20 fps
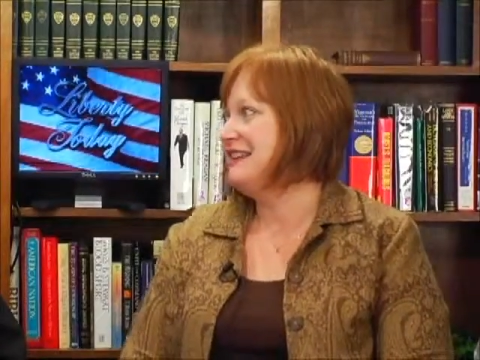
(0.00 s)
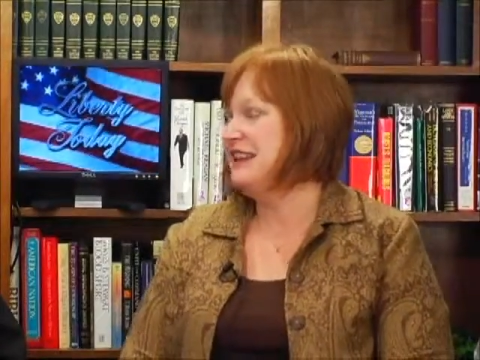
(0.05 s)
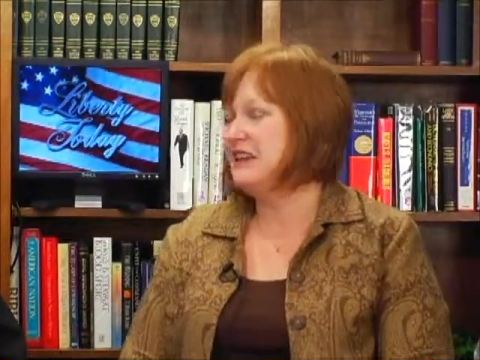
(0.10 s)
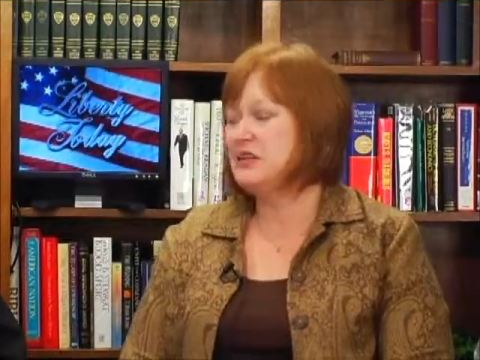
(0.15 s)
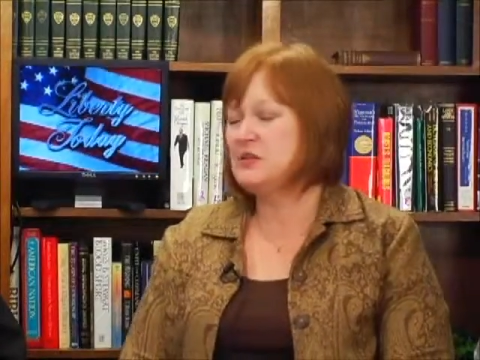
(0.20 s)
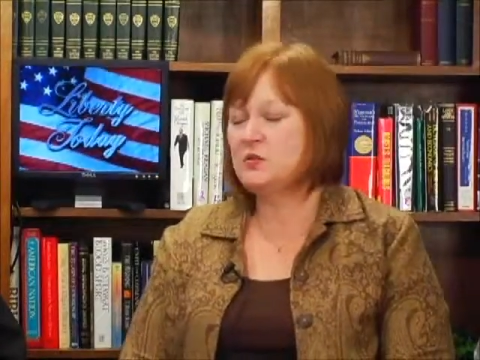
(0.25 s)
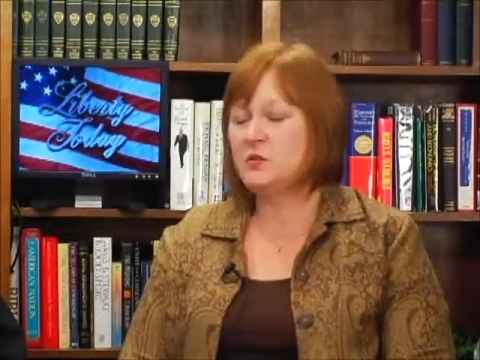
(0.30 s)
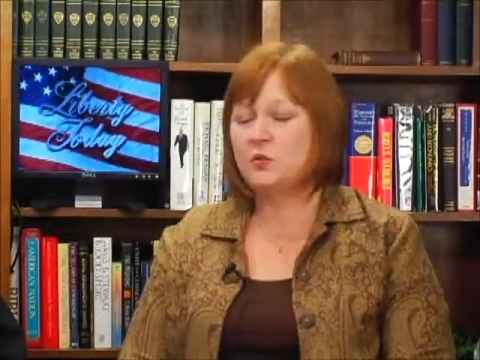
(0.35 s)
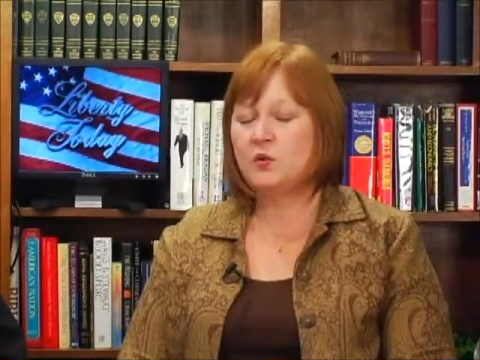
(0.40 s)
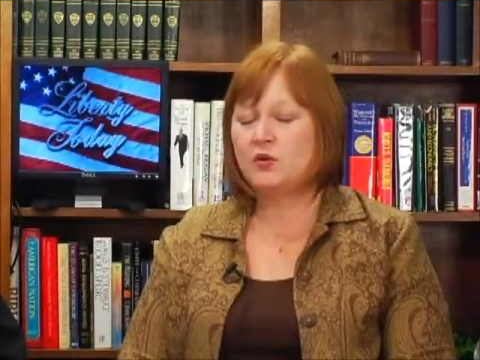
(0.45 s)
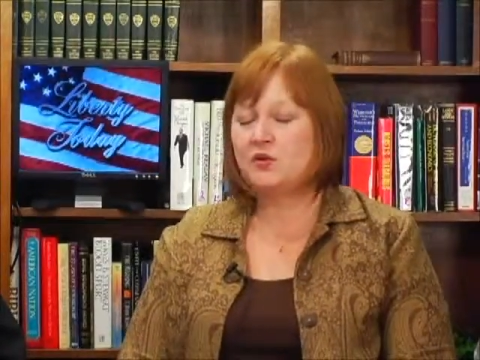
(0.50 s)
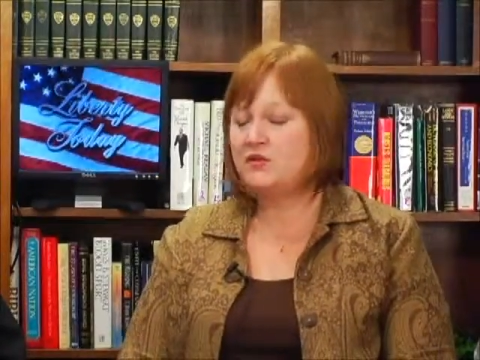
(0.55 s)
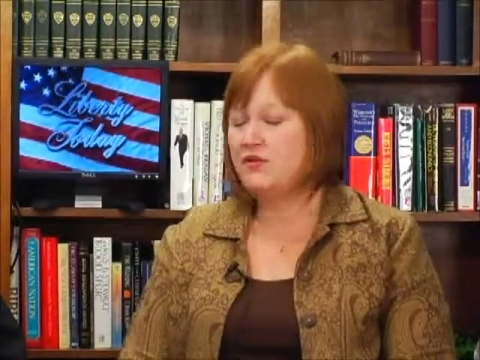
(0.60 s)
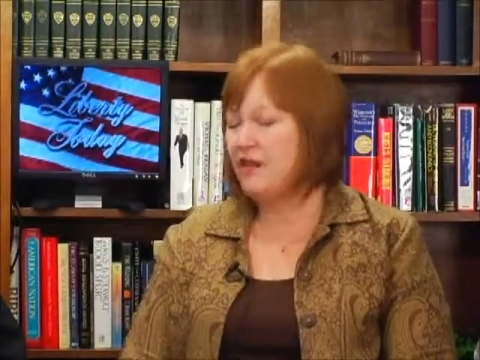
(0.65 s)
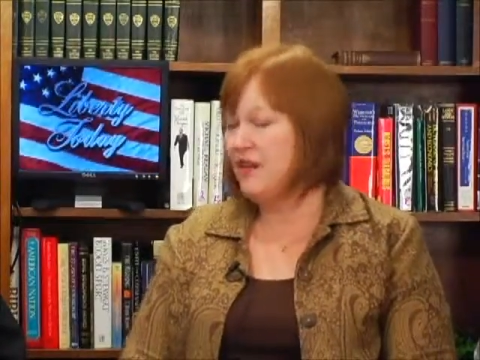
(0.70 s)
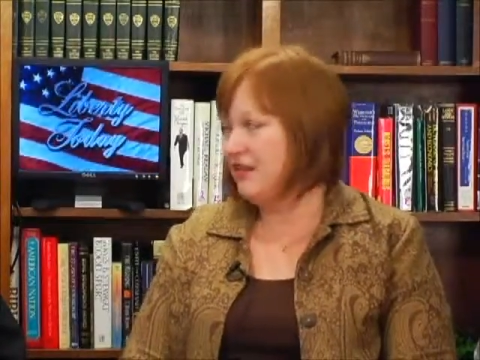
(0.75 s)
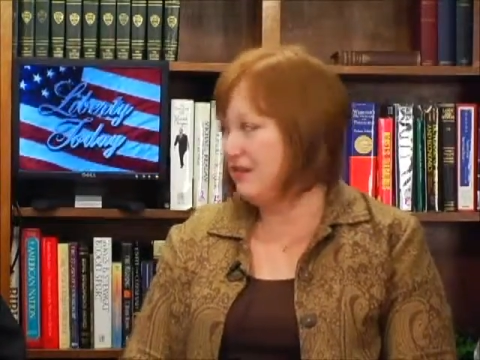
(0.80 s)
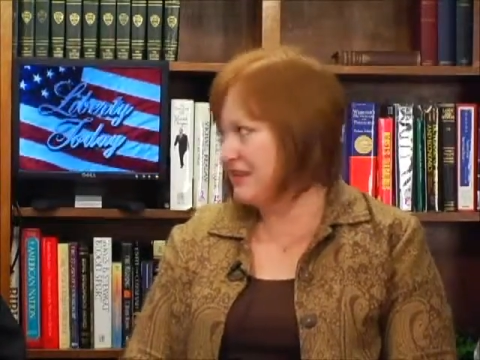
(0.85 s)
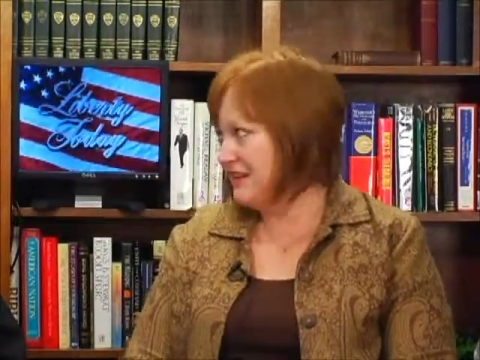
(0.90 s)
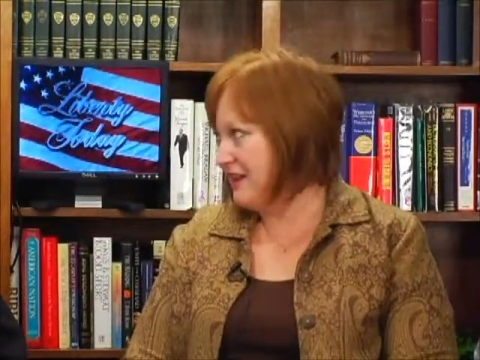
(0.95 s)
it's worth
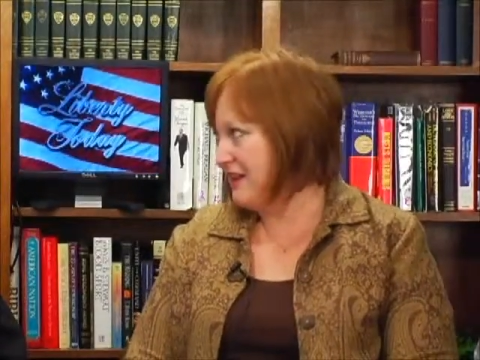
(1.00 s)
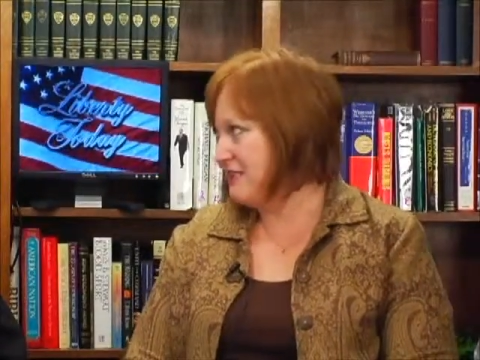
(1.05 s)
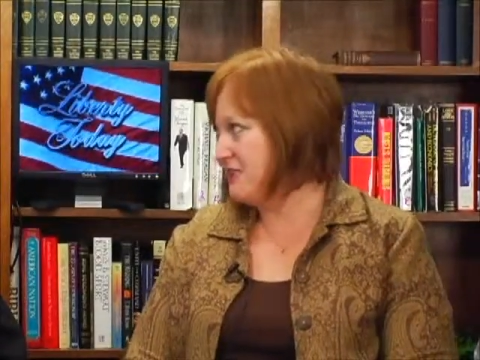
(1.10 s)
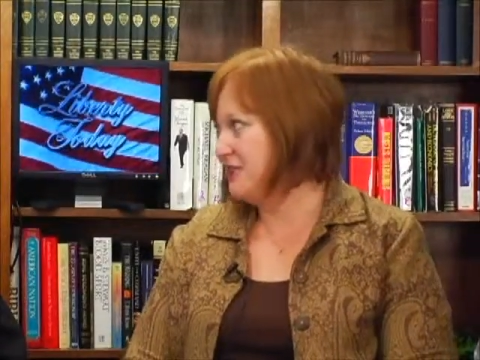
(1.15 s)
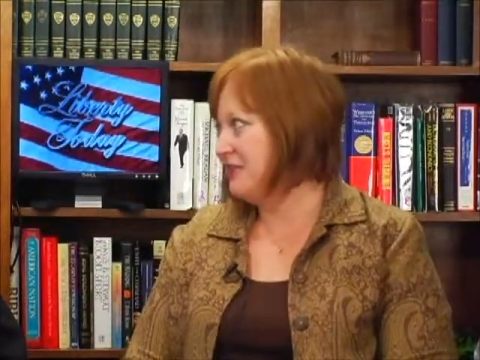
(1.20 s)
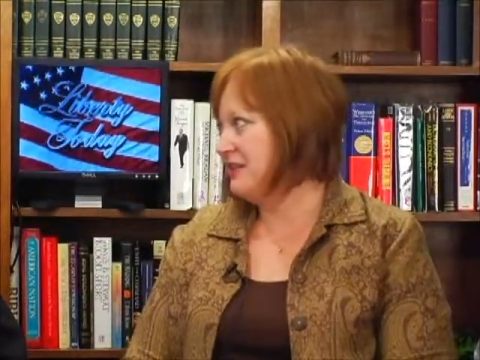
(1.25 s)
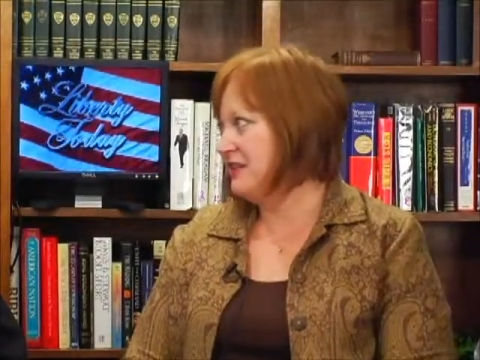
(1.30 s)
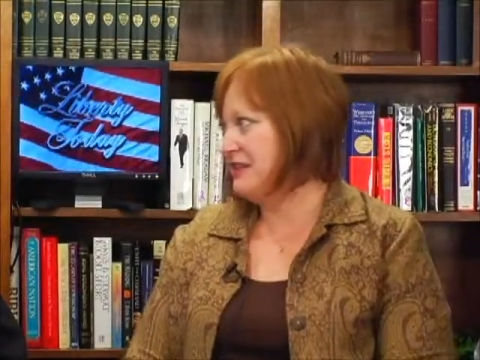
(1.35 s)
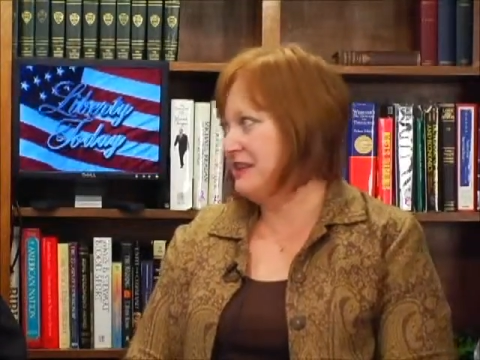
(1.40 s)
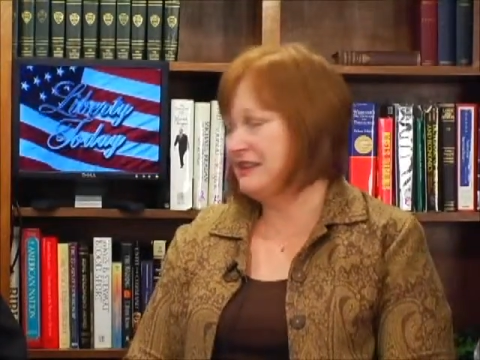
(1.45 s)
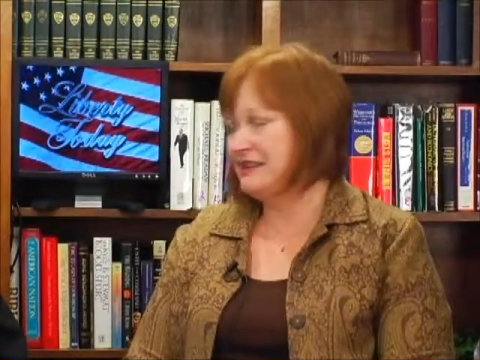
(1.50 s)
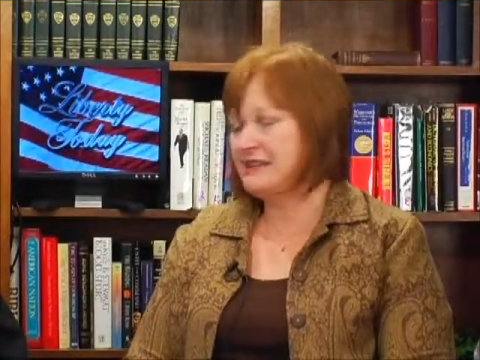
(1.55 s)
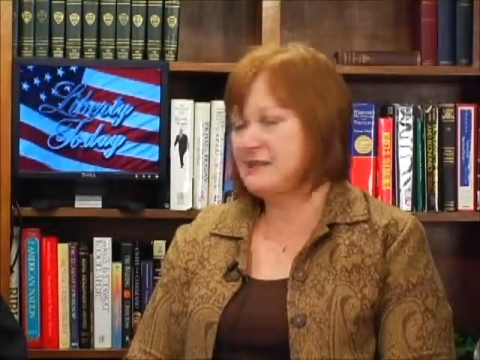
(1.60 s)
all the effort and the